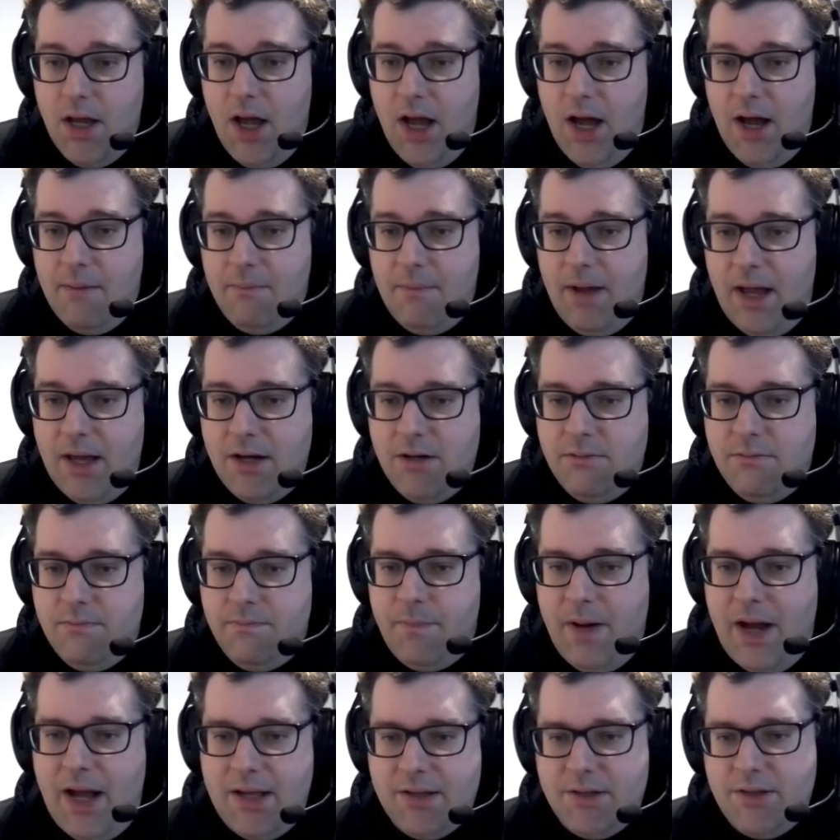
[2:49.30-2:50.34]
And
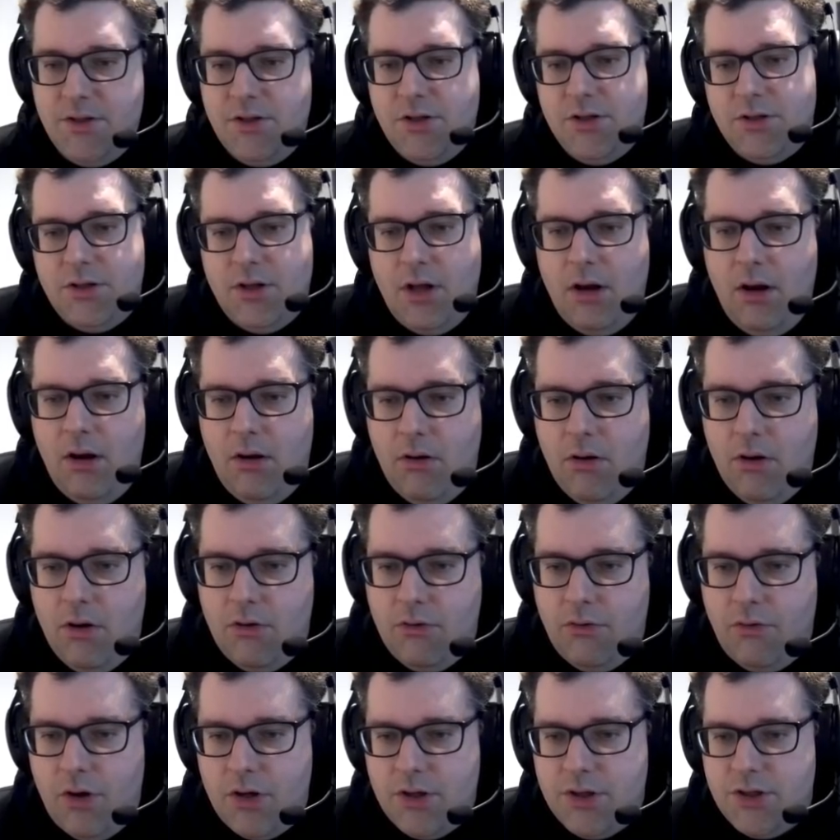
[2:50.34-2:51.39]
passengers no longer
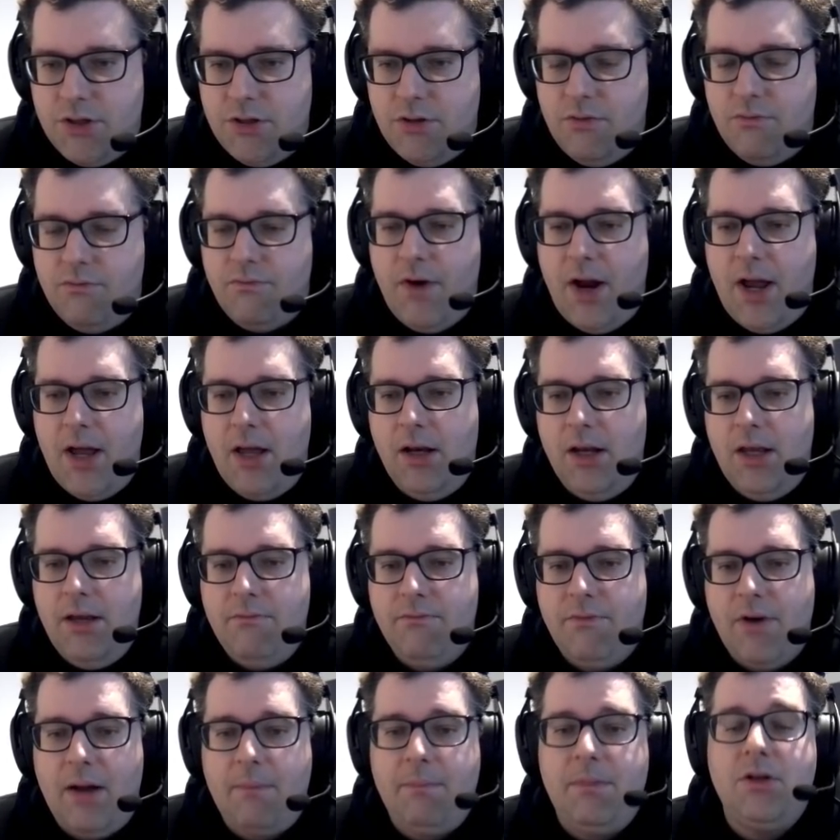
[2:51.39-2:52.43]
cross the rail
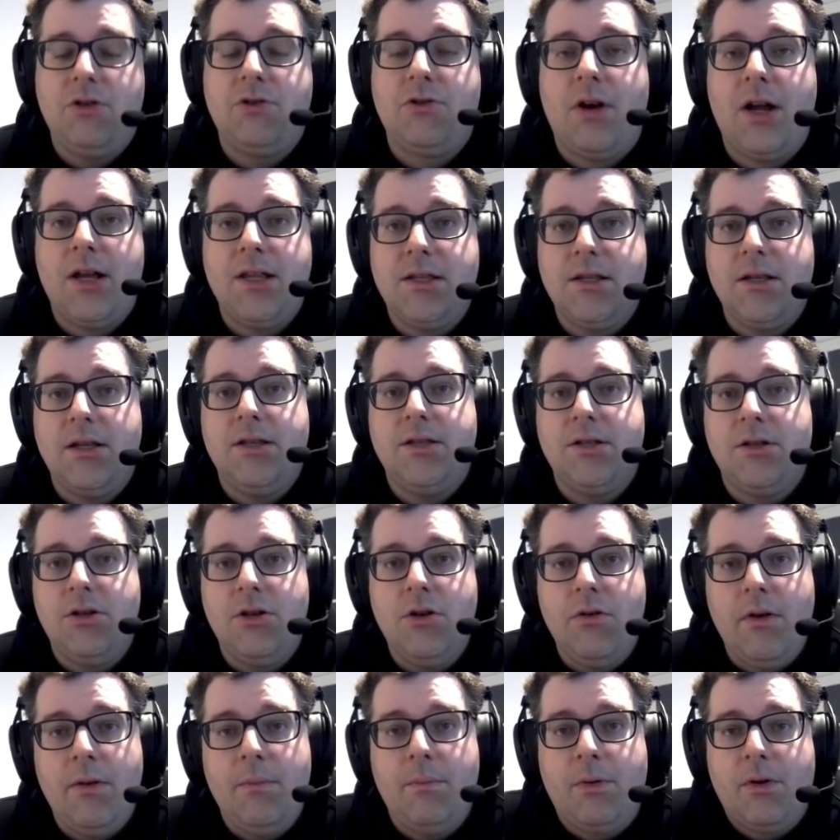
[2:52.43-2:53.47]
in Rapid Transit is a
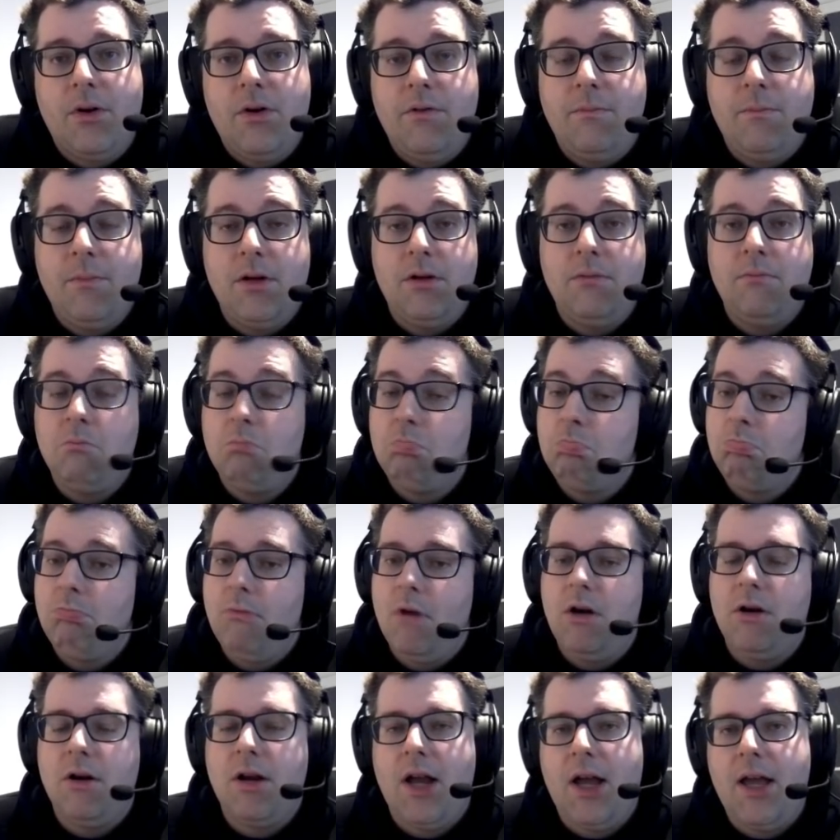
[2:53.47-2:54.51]
new improvement.
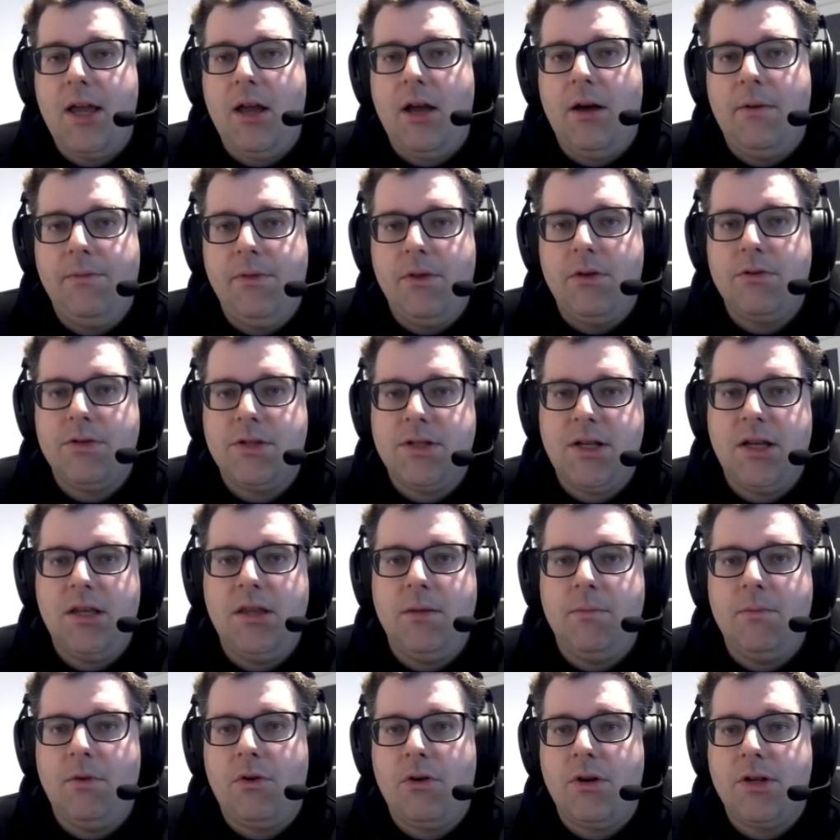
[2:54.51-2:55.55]
Okay, I've not
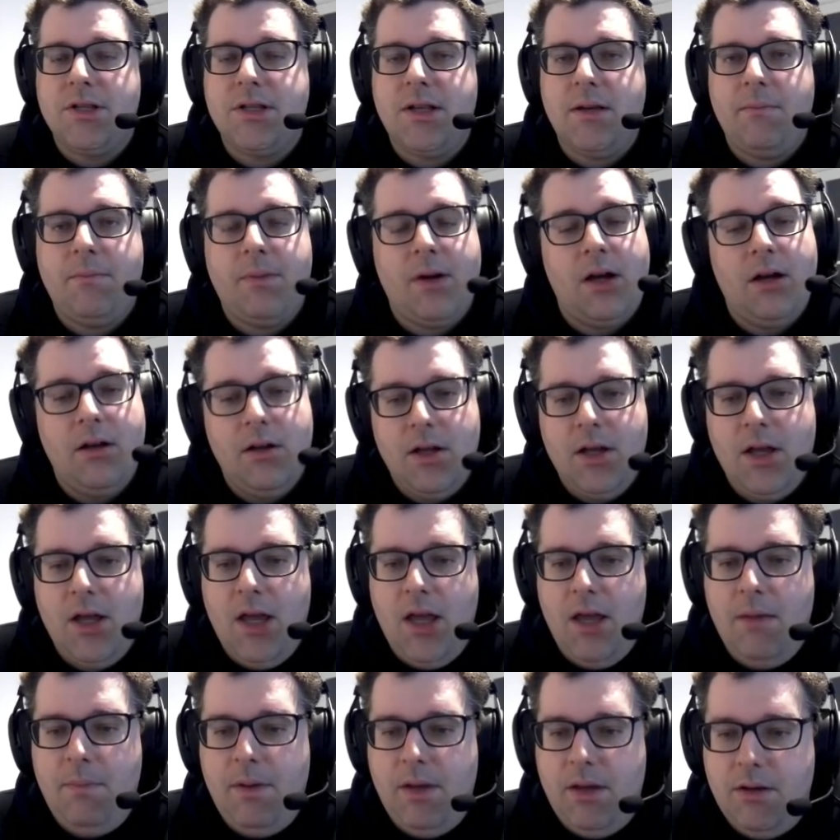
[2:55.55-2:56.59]
seen them cross it, but
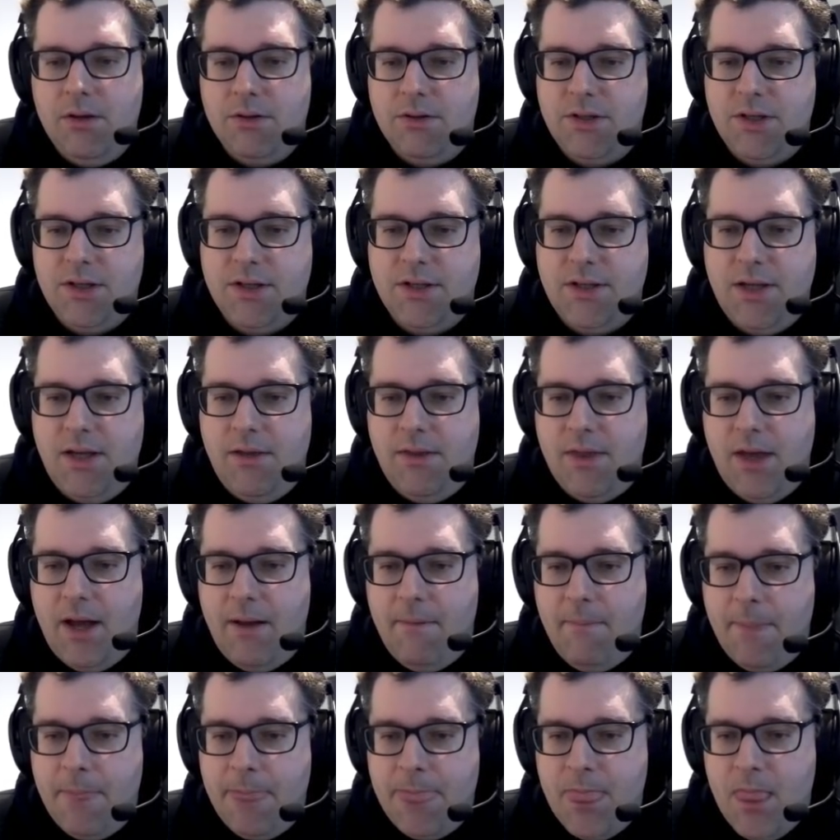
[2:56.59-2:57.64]
it'd be good to see
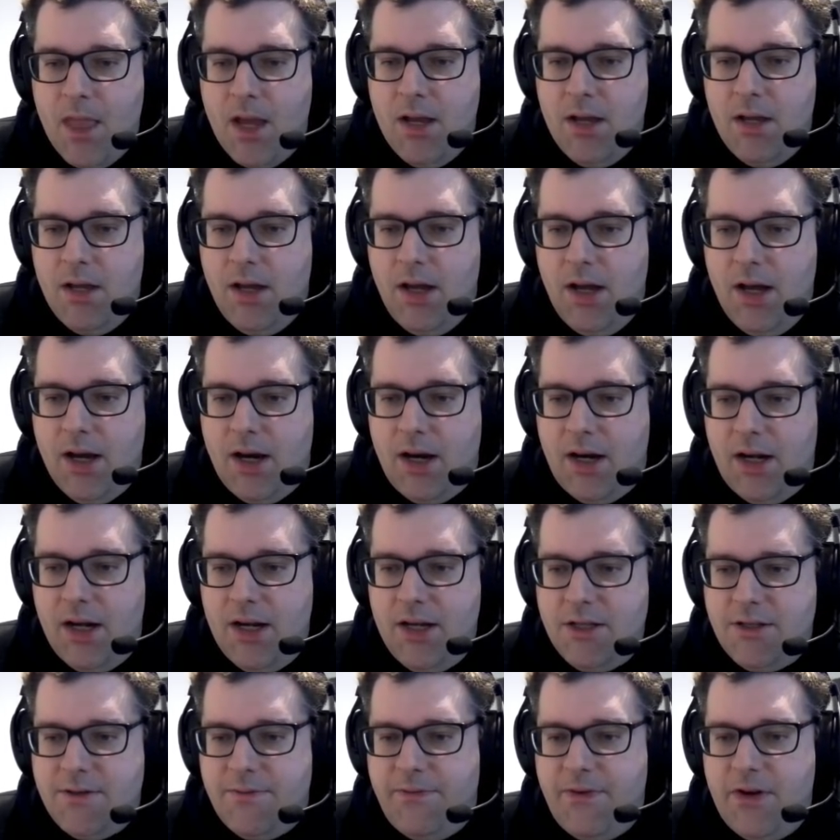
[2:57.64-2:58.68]
that.
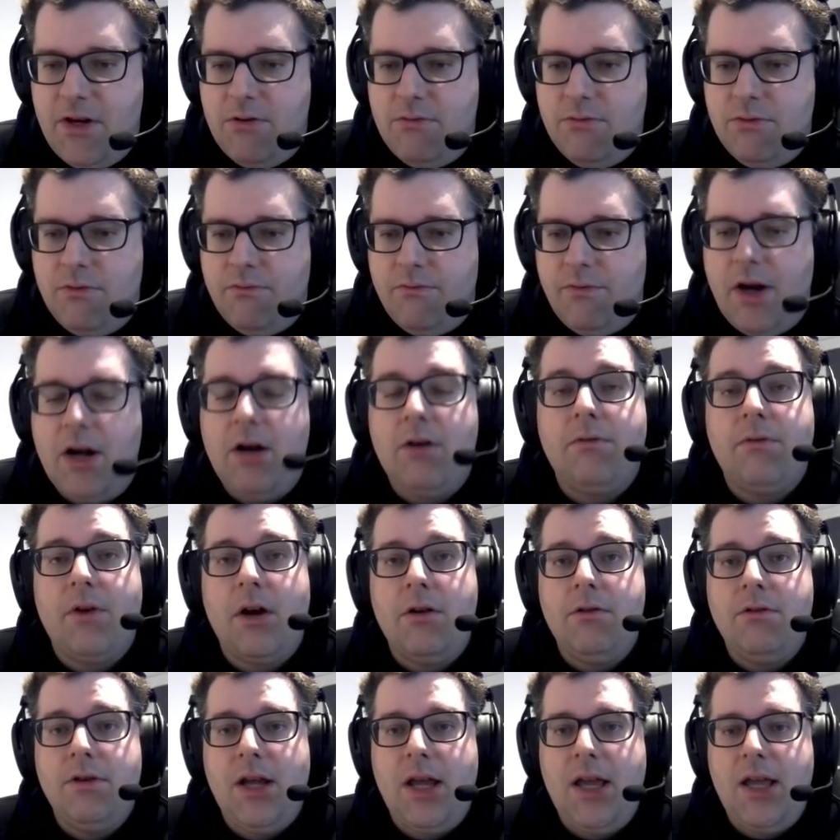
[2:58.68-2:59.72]
Clinchfield
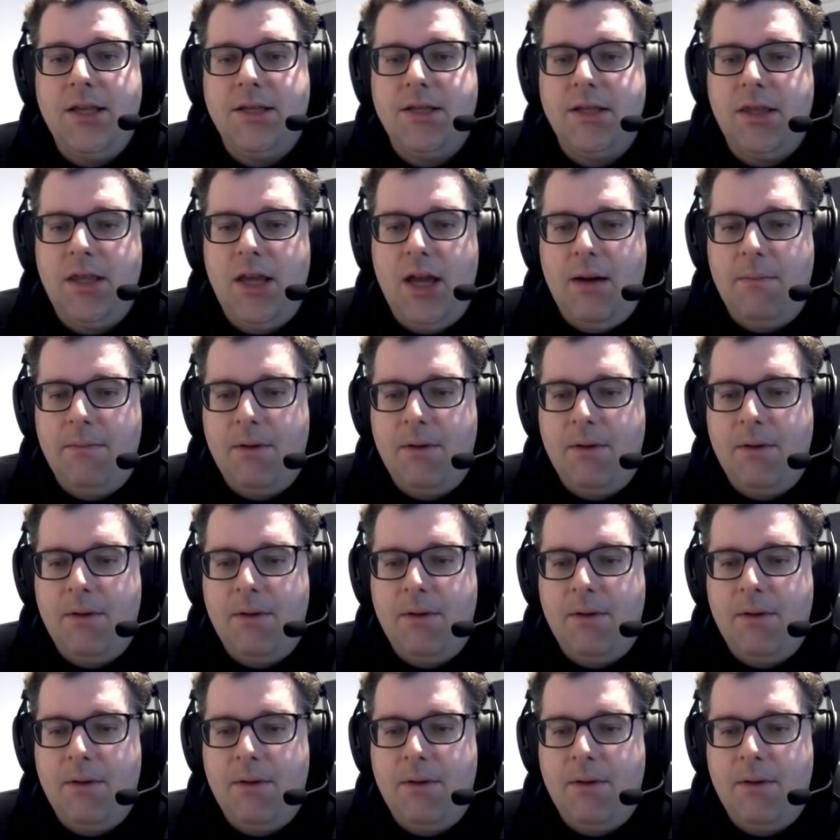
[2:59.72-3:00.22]
Railroad is in the